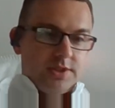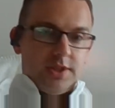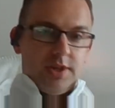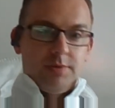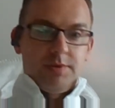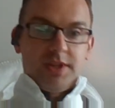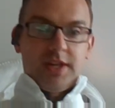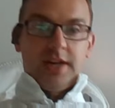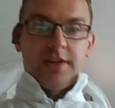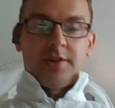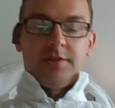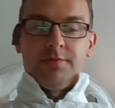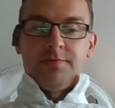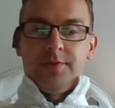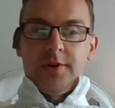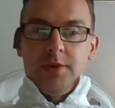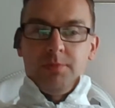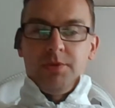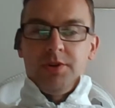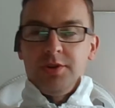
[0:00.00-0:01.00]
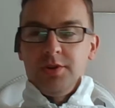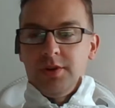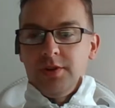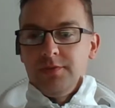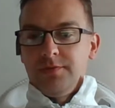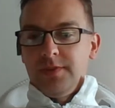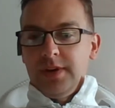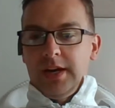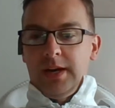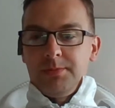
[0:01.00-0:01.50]
but uh, we can confirm we do
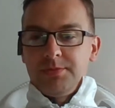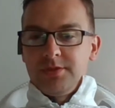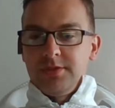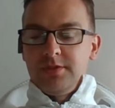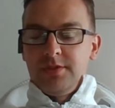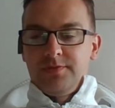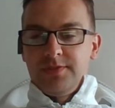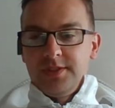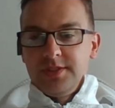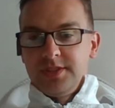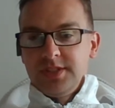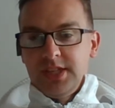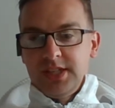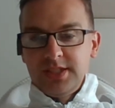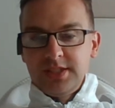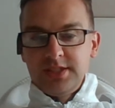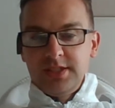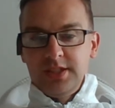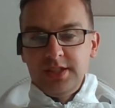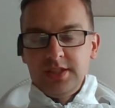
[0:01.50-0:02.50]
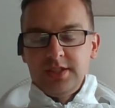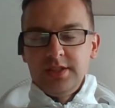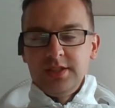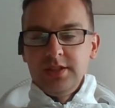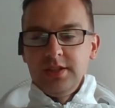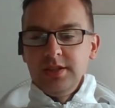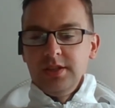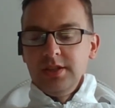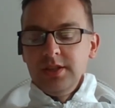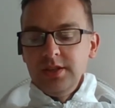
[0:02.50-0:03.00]
have absolutely fantastic
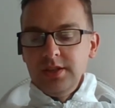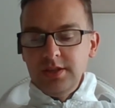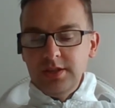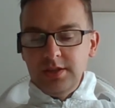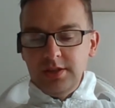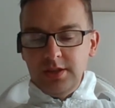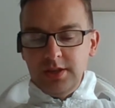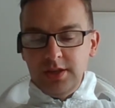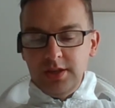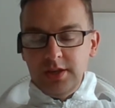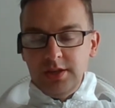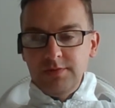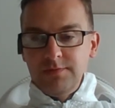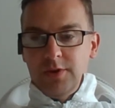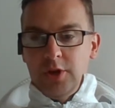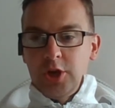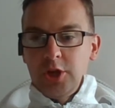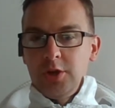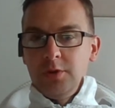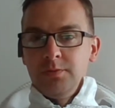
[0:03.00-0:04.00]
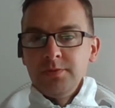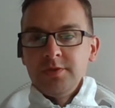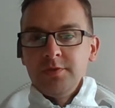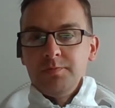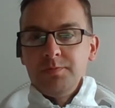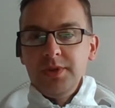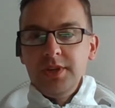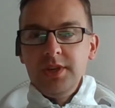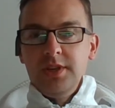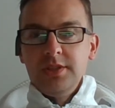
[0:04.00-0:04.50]
uh, volumes
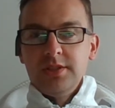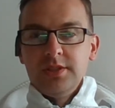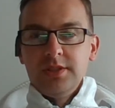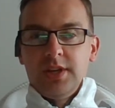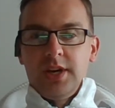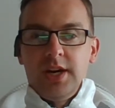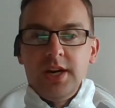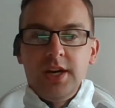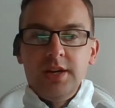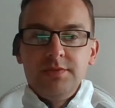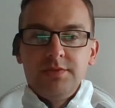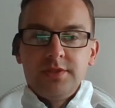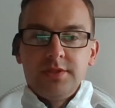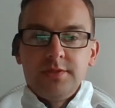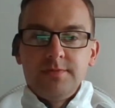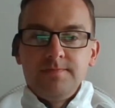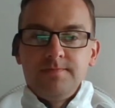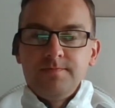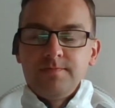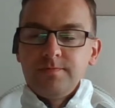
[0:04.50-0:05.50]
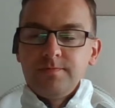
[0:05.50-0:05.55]
of bees in the hives